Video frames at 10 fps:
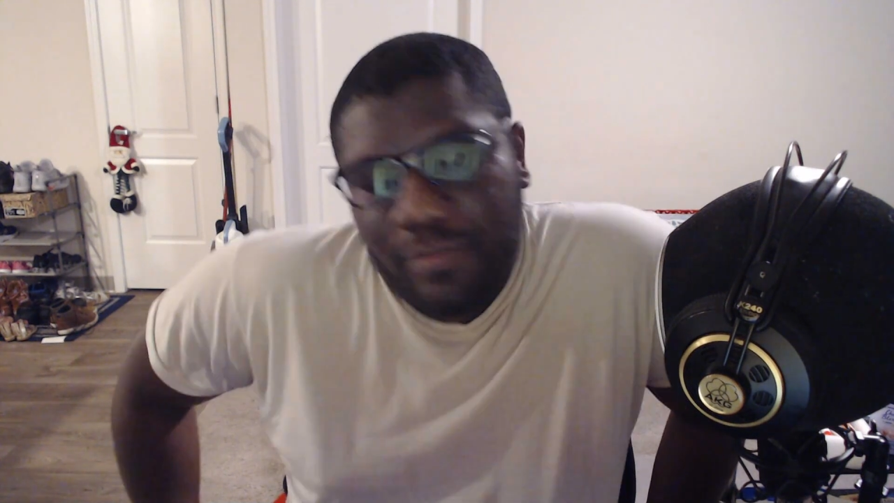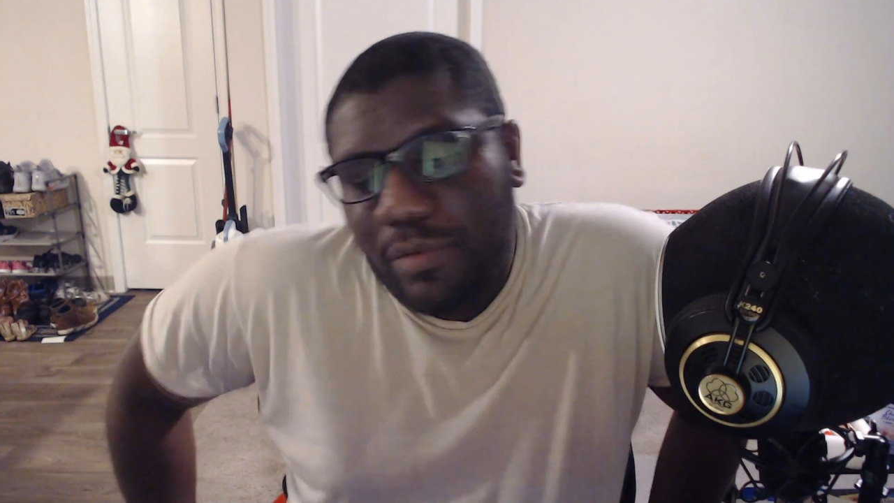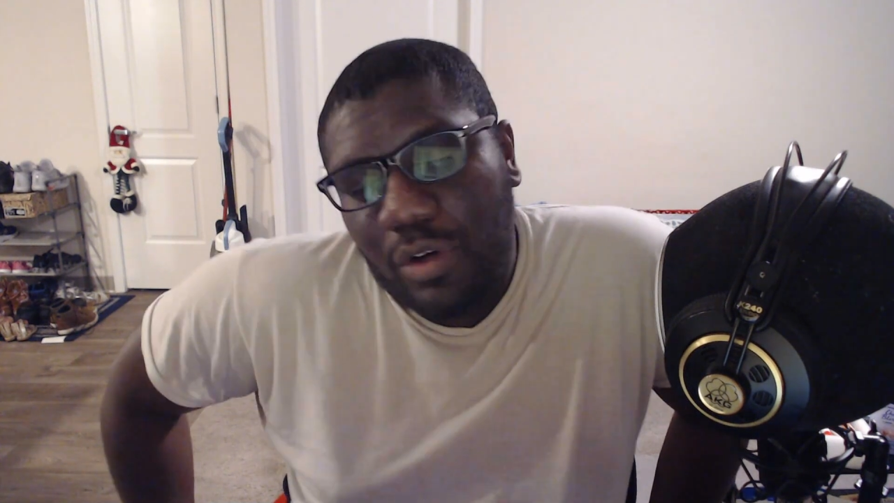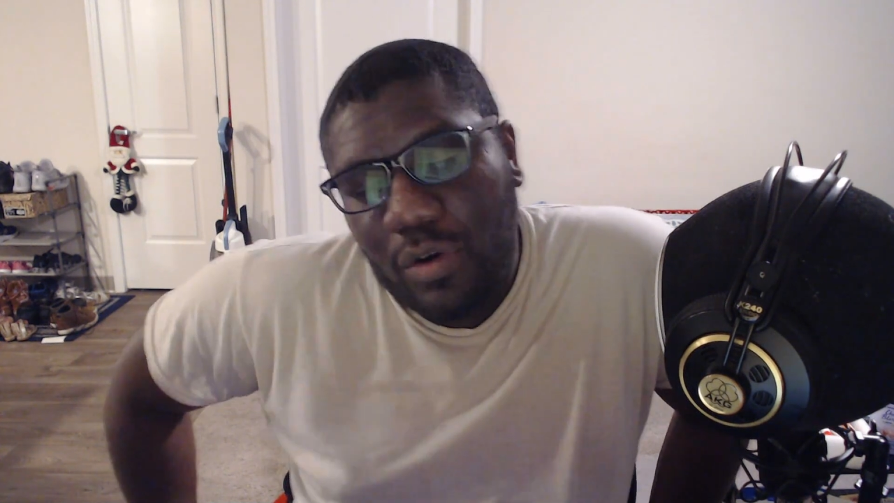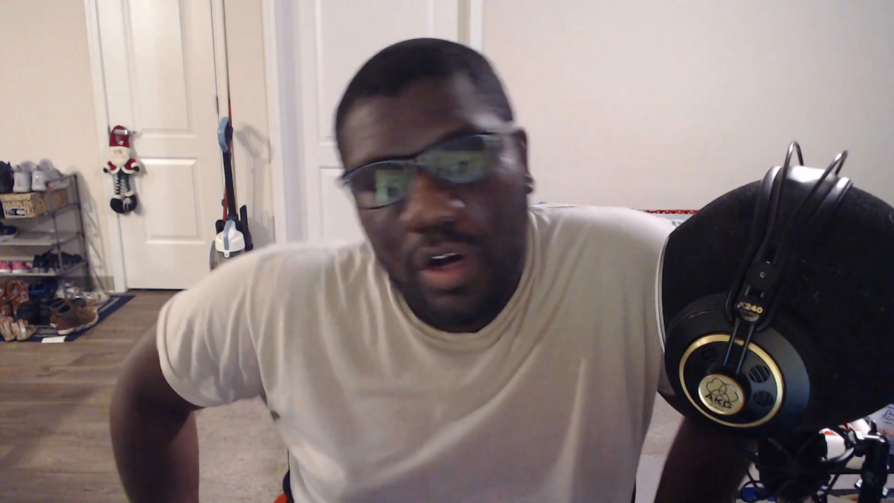you
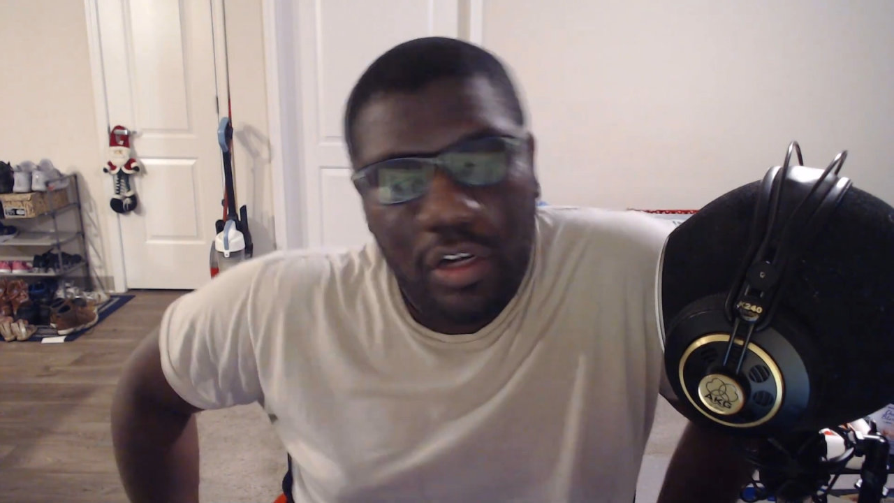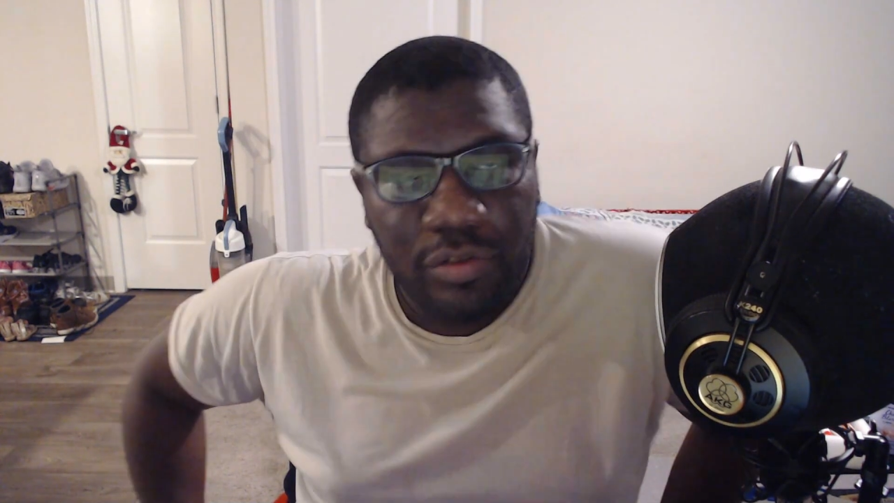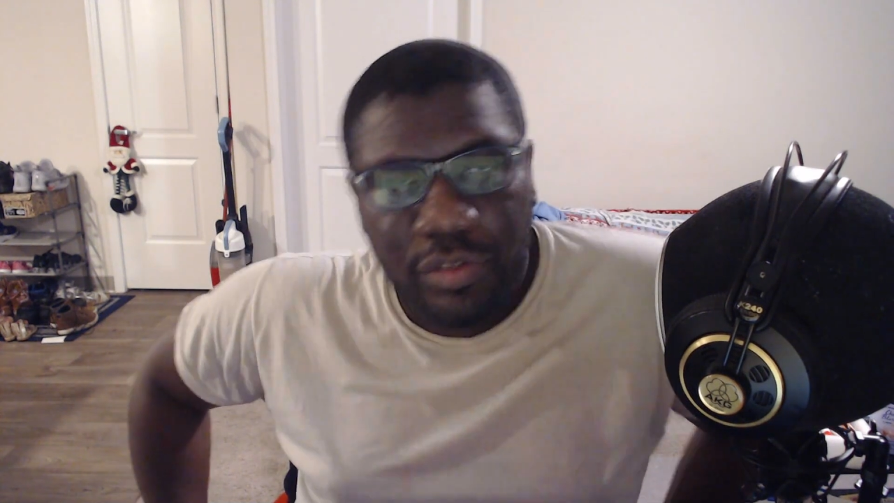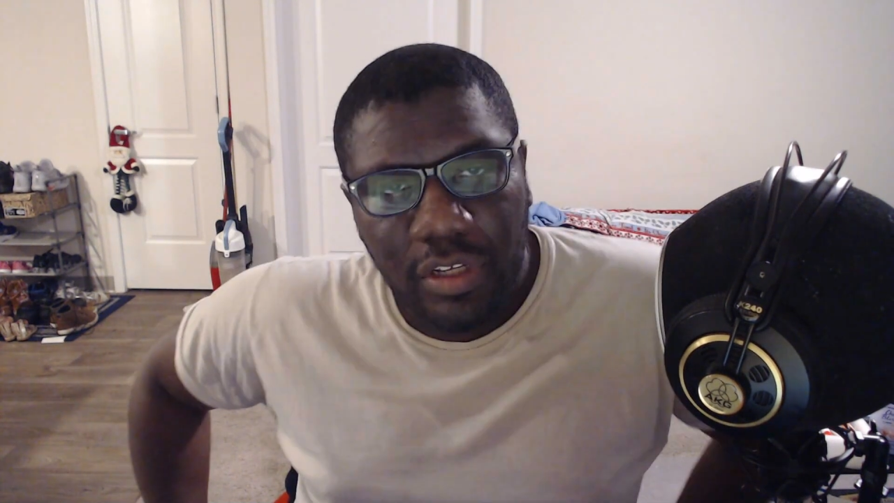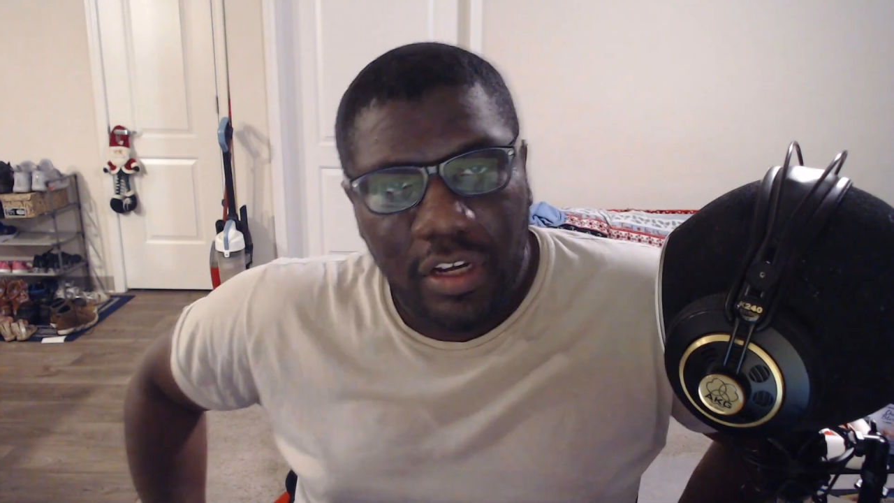know,
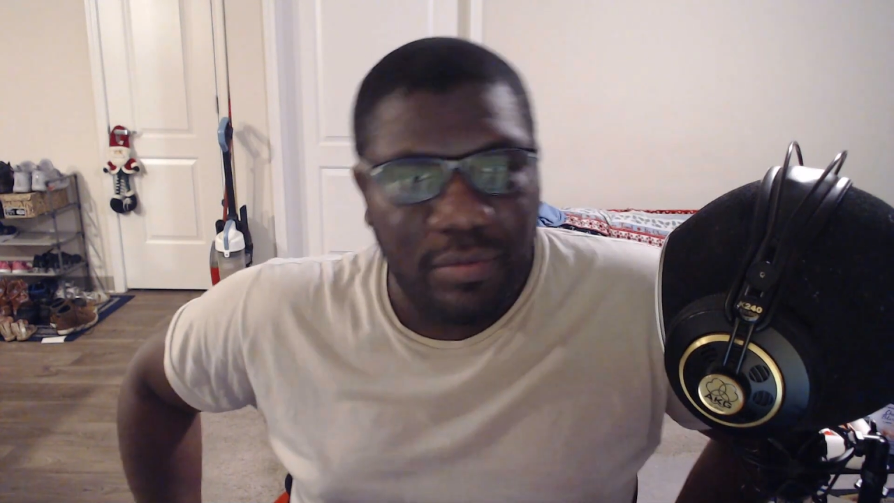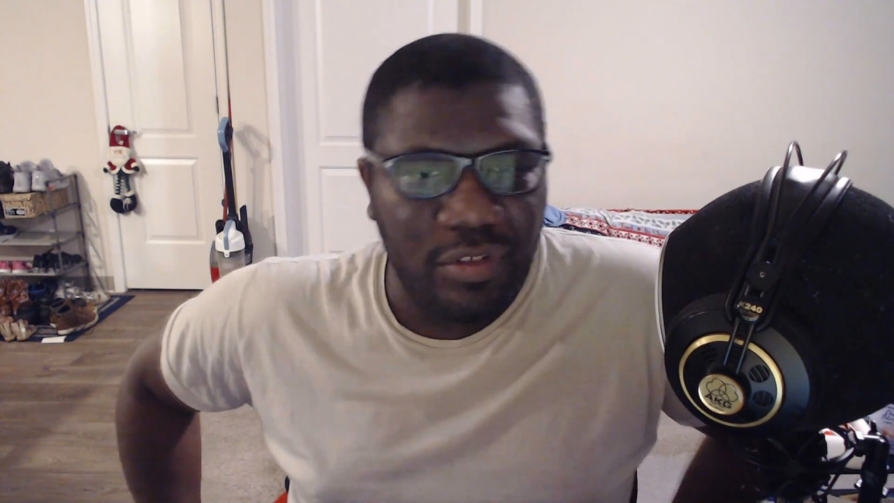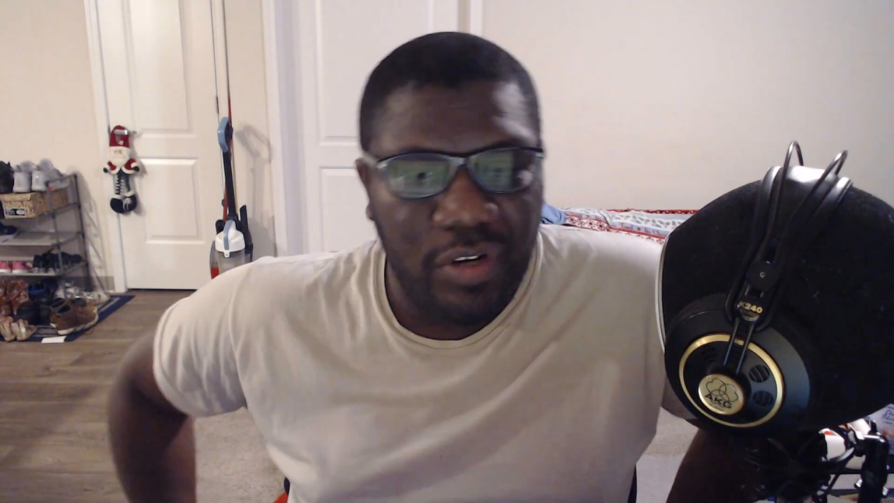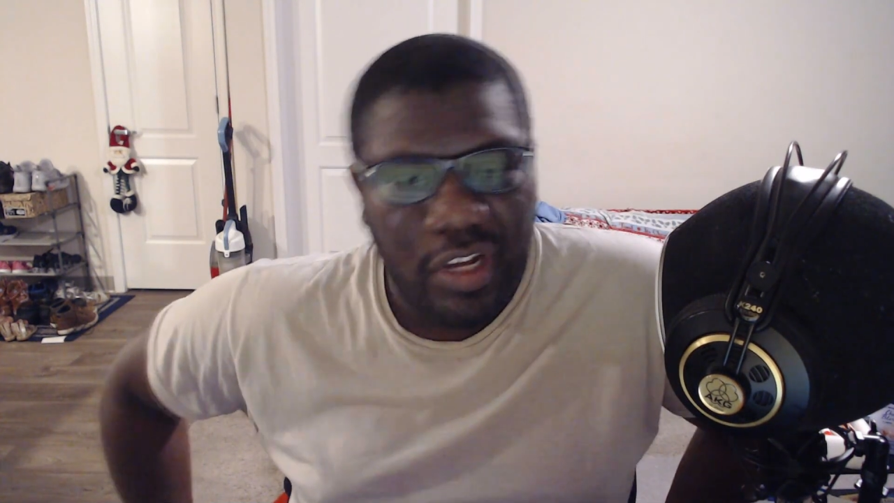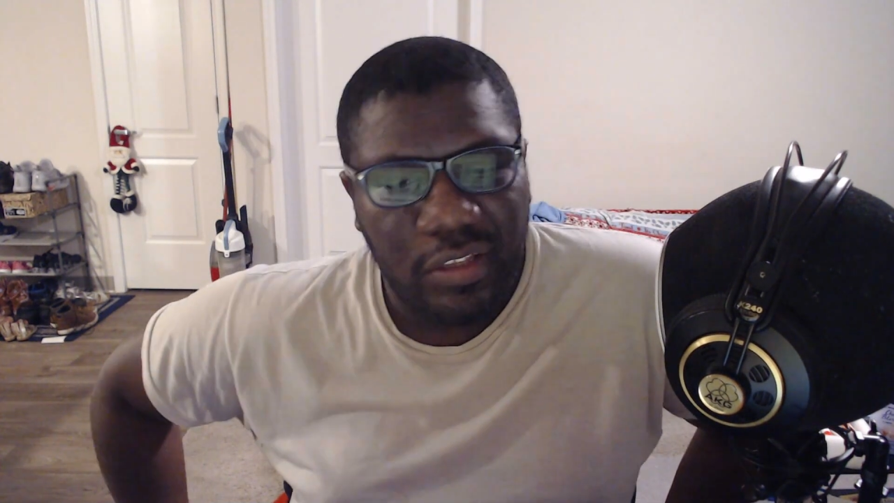100 subs,
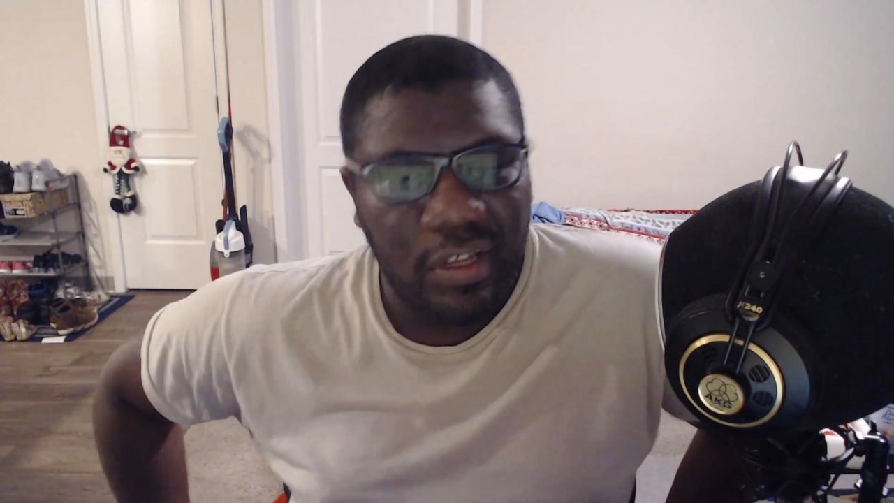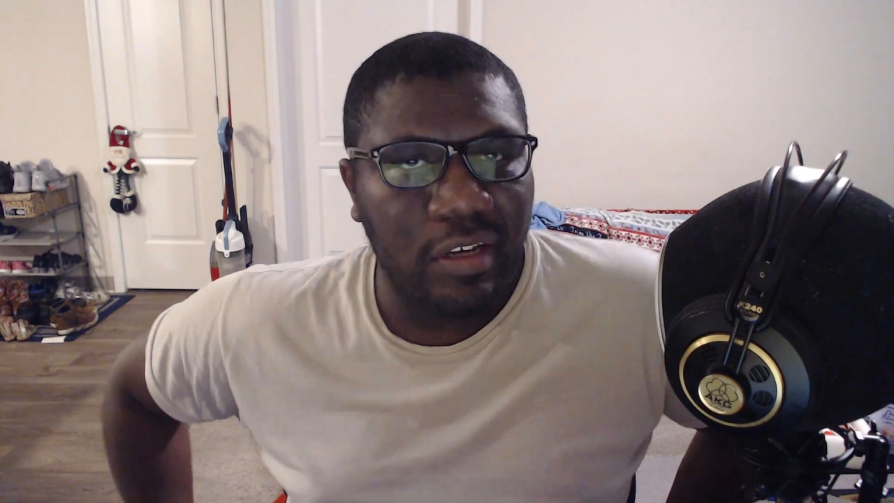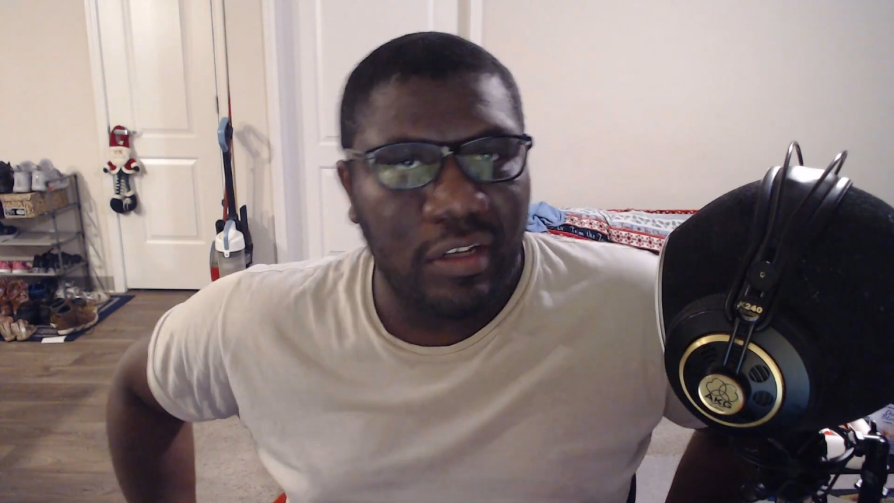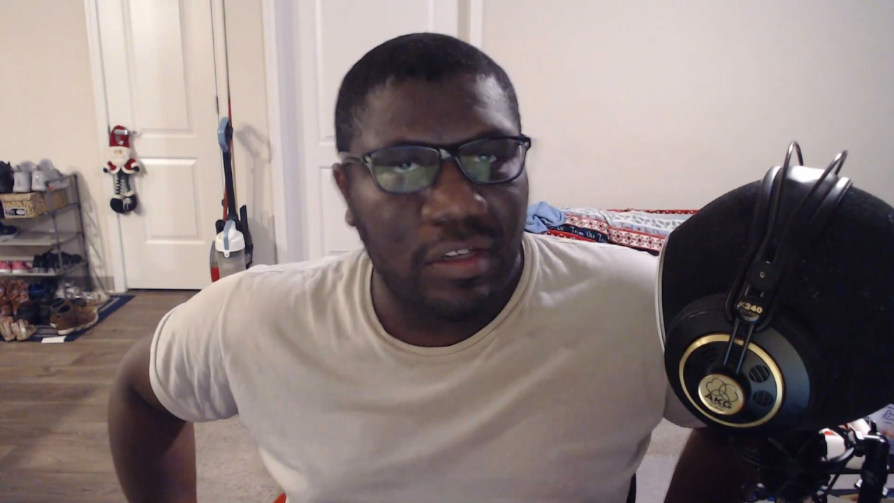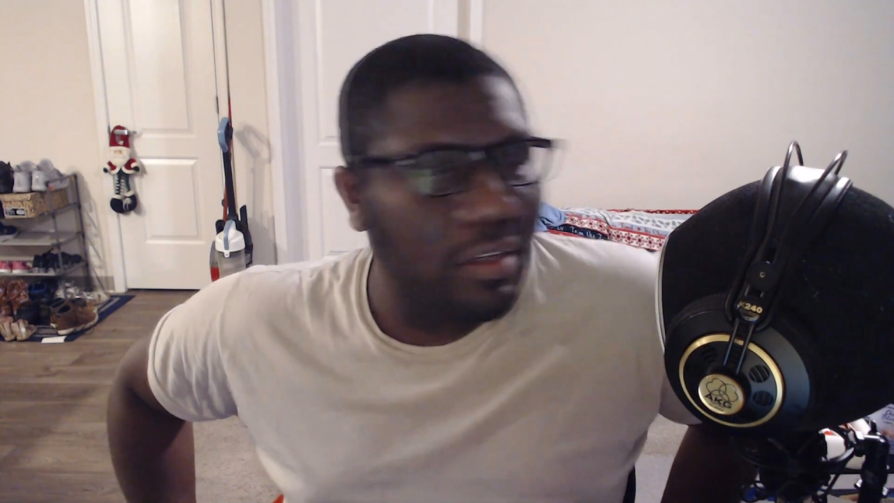you're not that
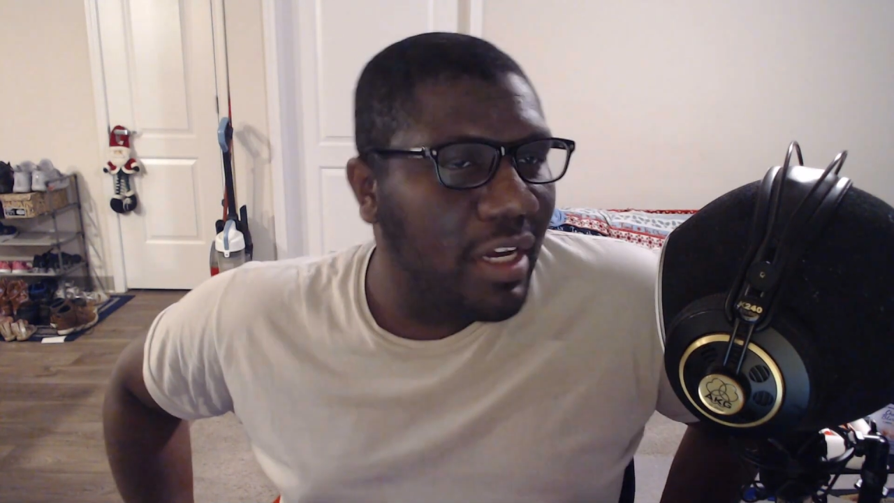good.